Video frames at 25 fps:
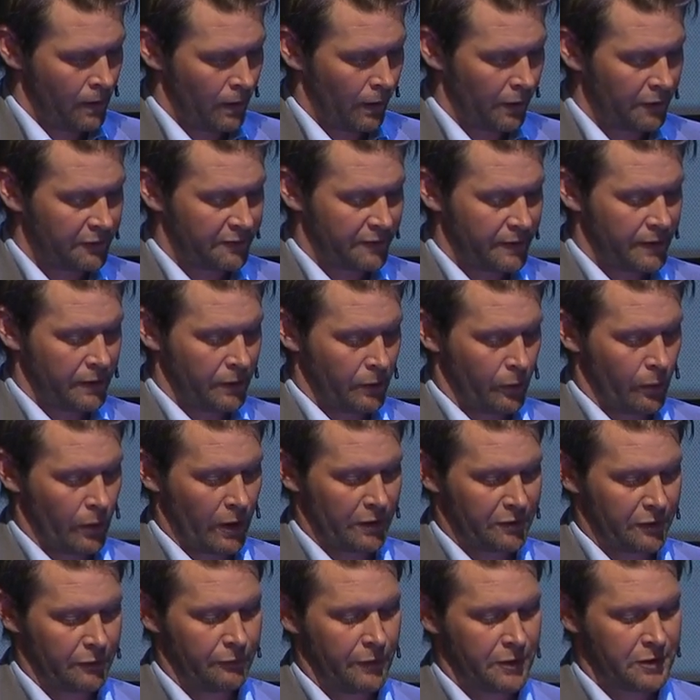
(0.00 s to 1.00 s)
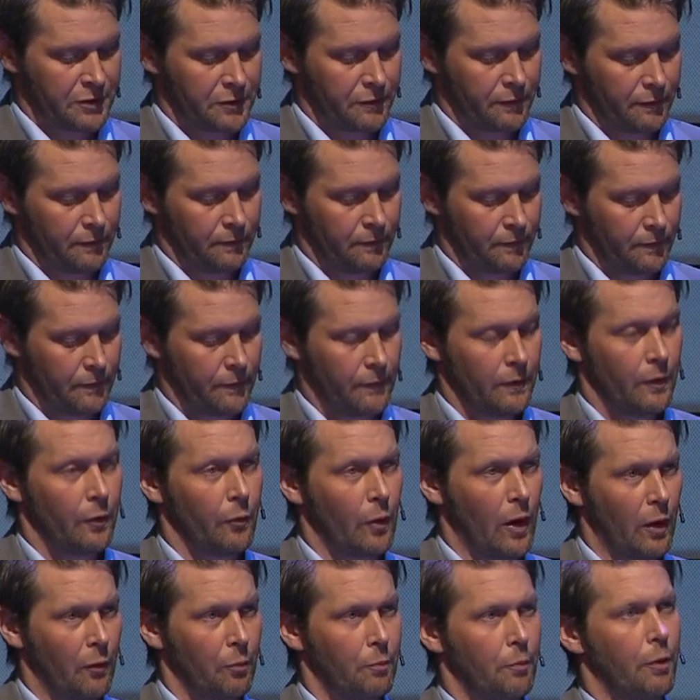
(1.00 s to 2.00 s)
Our CEO has a vision
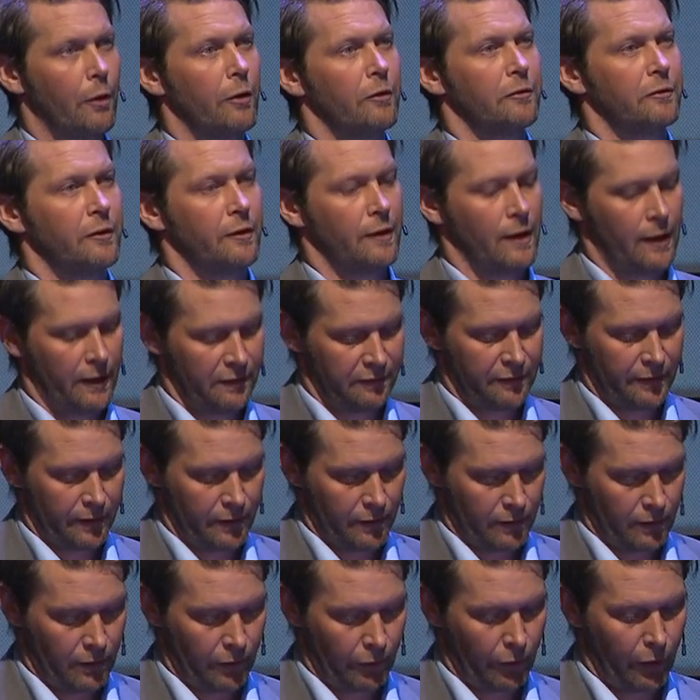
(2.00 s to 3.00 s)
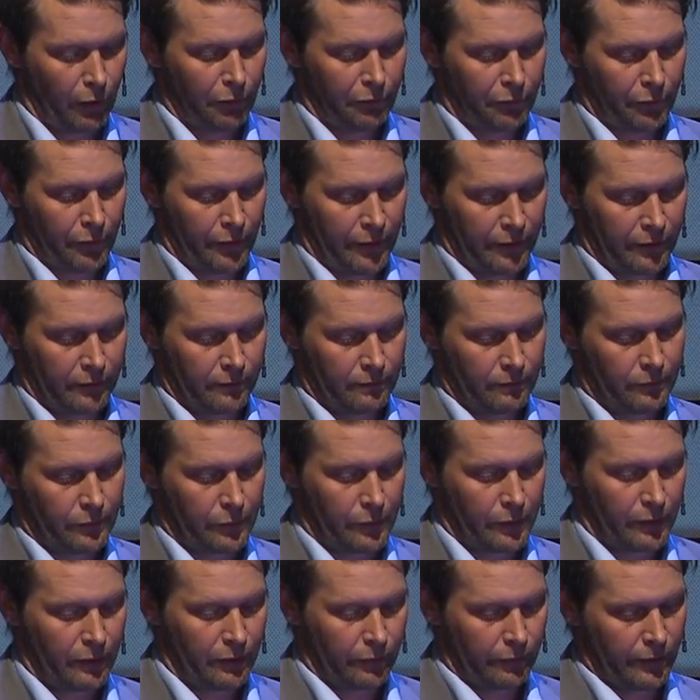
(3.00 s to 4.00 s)
around personalizing our offering
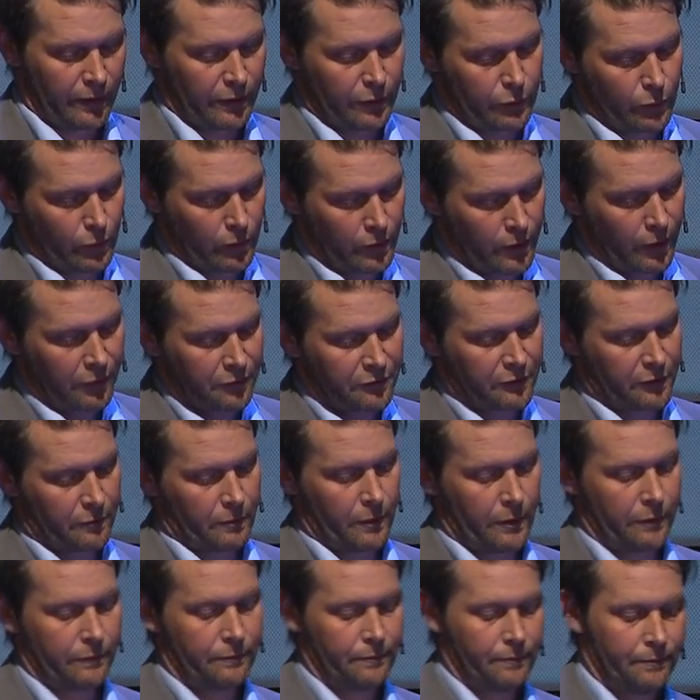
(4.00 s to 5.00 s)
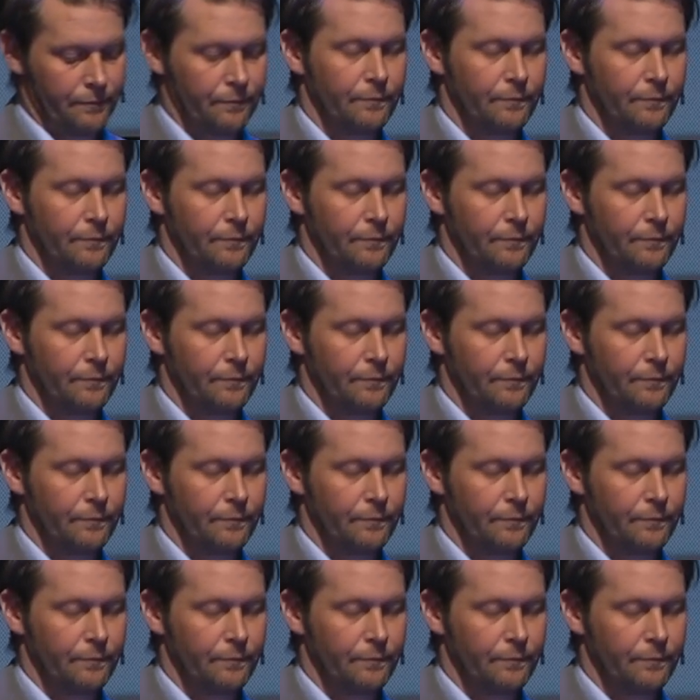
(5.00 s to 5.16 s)
to the individual customer.